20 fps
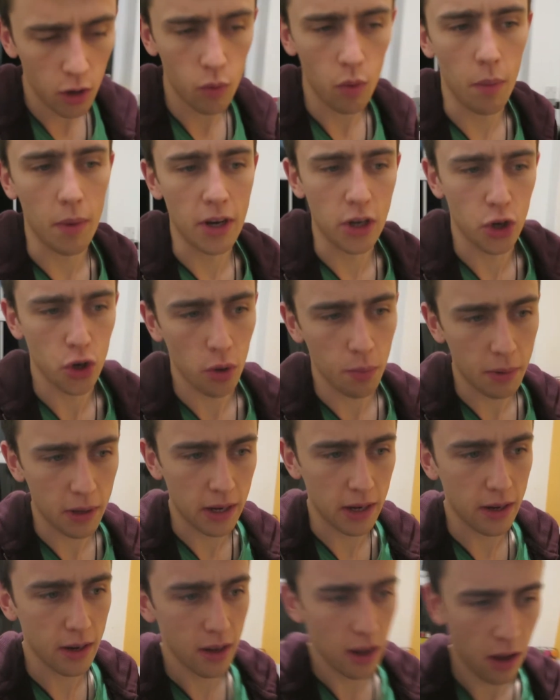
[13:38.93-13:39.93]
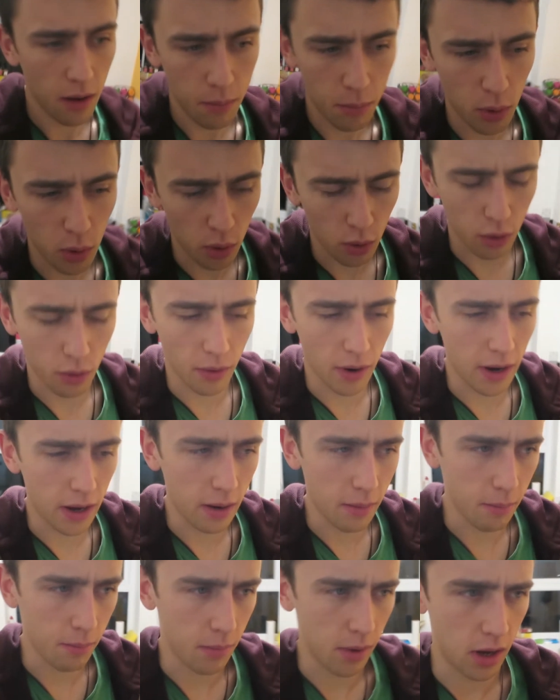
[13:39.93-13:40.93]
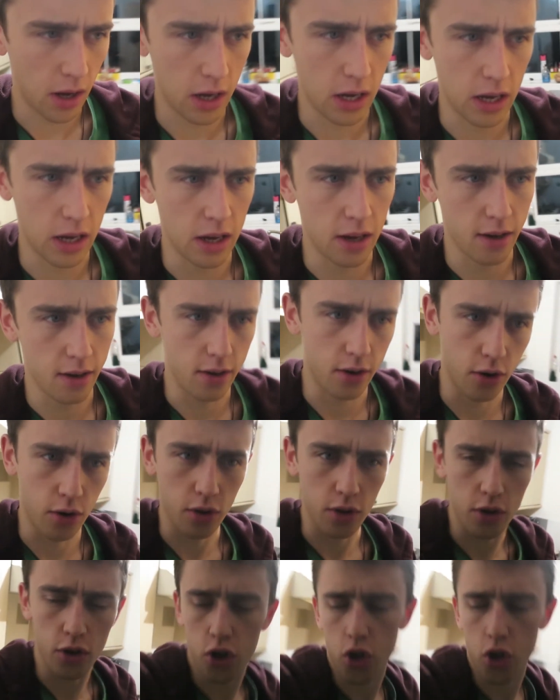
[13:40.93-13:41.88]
We went shopping, bought Graham uh, another